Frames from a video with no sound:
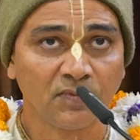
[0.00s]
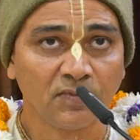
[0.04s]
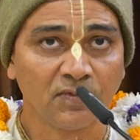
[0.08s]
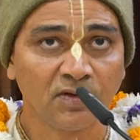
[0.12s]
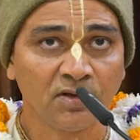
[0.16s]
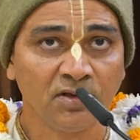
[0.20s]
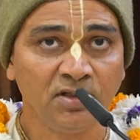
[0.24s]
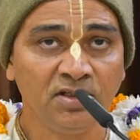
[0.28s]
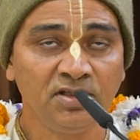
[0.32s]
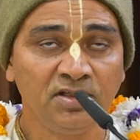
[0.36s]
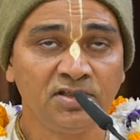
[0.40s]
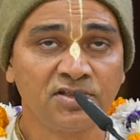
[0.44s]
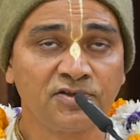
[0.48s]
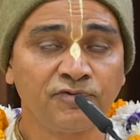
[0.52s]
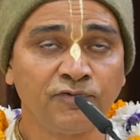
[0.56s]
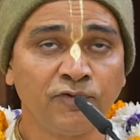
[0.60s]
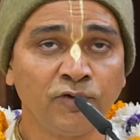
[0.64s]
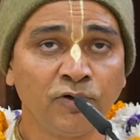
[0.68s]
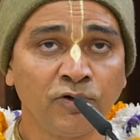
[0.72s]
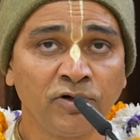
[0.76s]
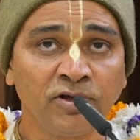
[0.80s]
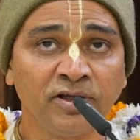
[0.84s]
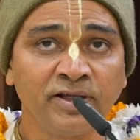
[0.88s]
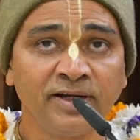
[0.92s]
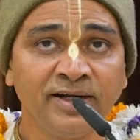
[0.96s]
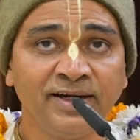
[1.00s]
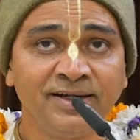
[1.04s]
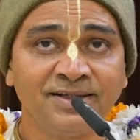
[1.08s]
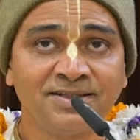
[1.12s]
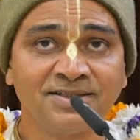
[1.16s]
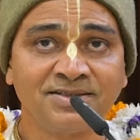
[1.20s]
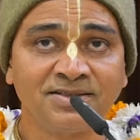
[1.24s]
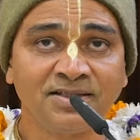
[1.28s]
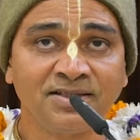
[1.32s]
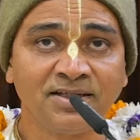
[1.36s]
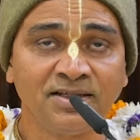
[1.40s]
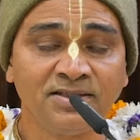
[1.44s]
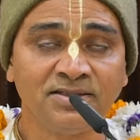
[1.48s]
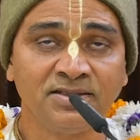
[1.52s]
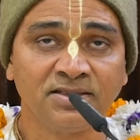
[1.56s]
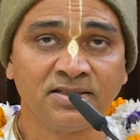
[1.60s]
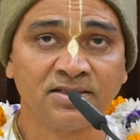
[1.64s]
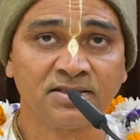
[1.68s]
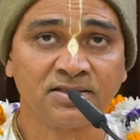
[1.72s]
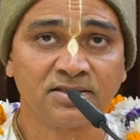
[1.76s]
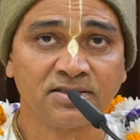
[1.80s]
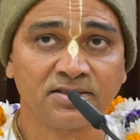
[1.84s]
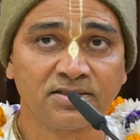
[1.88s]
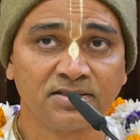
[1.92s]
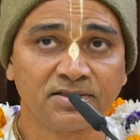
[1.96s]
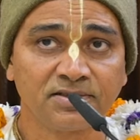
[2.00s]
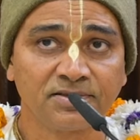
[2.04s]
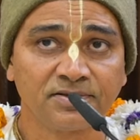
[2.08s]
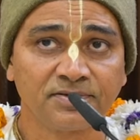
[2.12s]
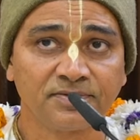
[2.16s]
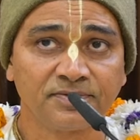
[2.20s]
these four great sages,